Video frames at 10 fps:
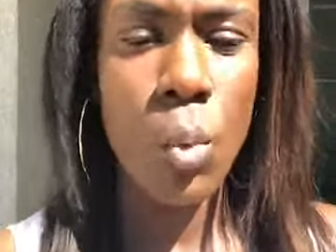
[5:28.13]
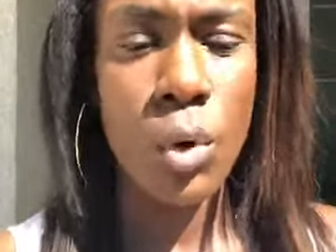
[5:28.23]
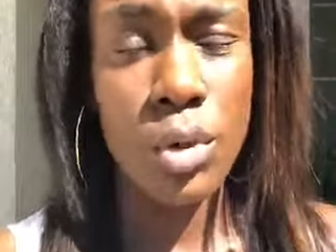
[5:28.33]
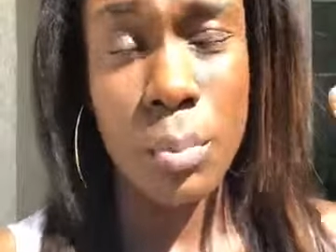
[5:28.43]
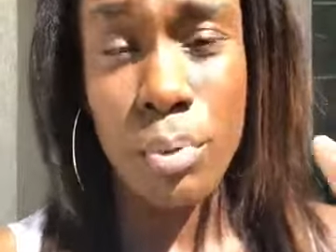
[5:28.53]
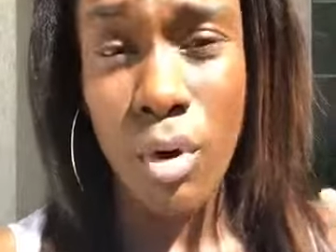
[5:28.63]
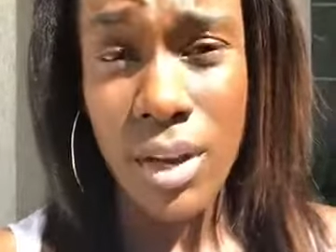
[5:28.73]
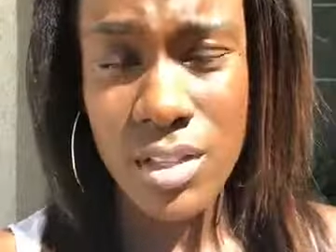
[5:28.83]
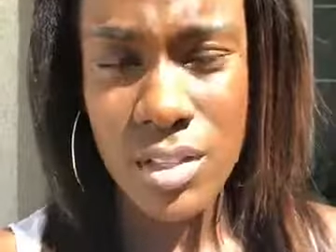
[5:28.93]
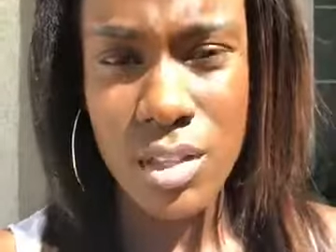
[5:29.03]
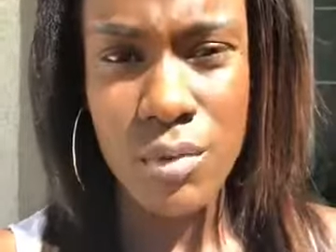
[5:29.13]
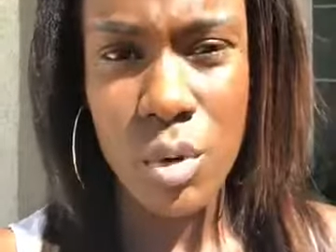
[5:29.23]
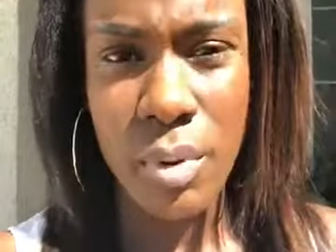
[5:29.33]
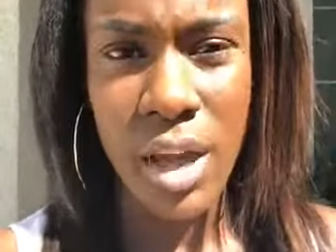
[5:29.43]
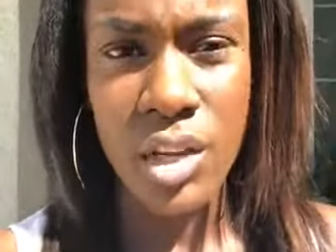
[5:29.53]
What are the prices of your
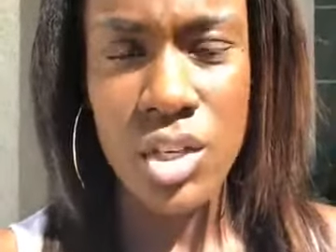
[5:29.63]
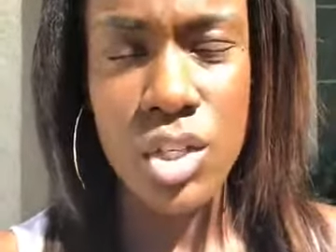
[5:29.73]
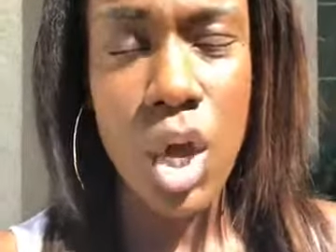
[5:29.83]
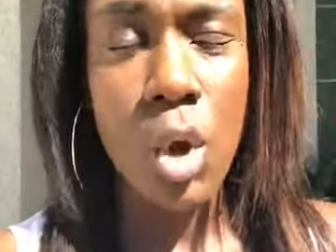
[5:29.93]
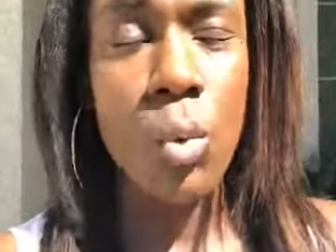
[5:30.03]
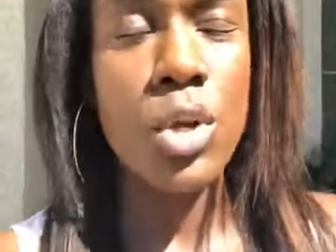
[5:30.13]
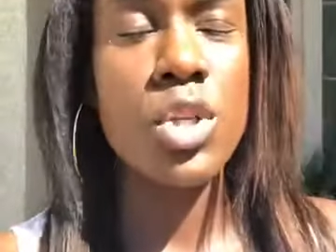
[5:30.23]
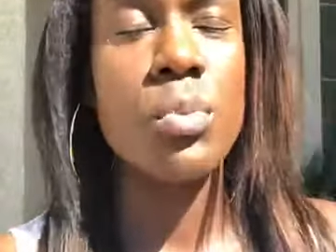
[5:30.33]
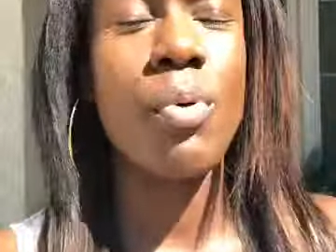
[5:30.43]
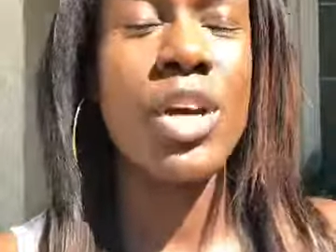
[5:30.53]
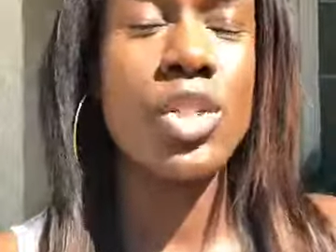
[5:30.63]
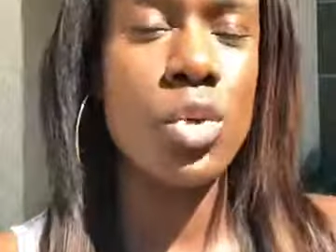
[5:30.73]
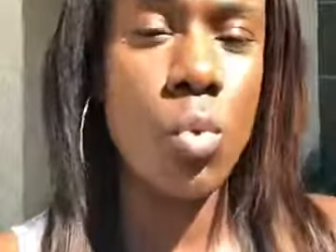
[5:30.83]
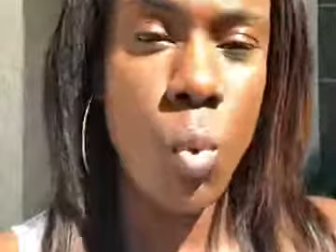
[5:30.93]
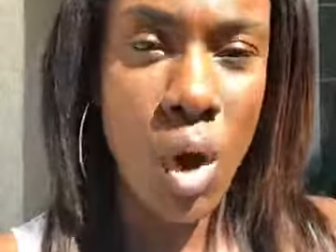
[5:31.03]
packages? What is the price
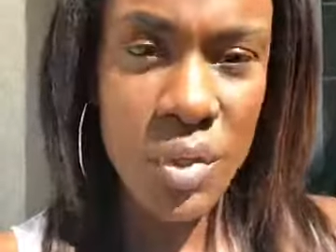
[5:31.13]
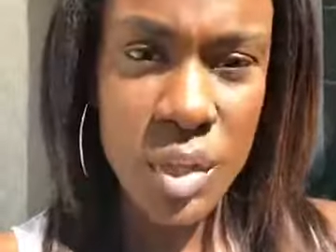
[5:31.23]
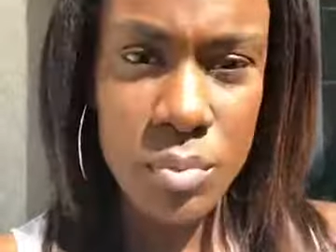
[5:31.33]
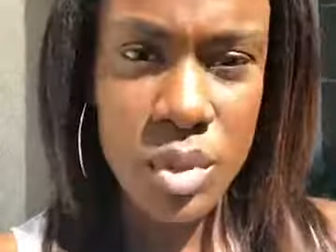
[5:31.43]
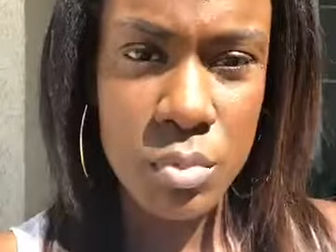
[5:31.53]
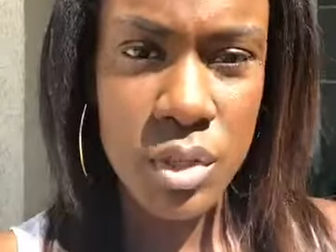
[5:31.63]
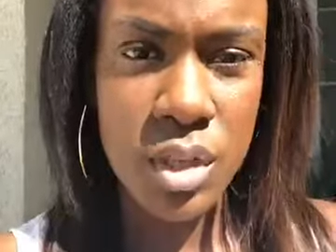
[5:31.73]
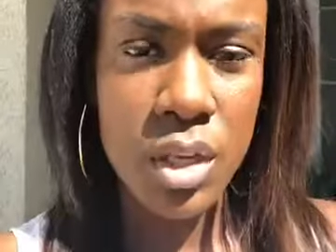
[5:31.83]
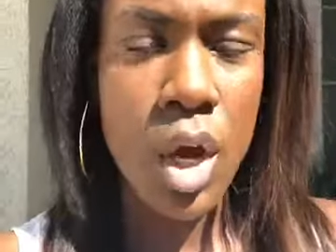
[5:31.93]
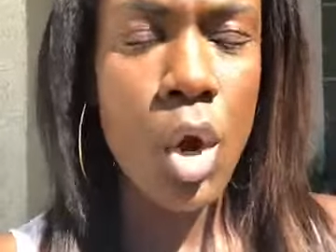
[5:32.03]
you want them to be?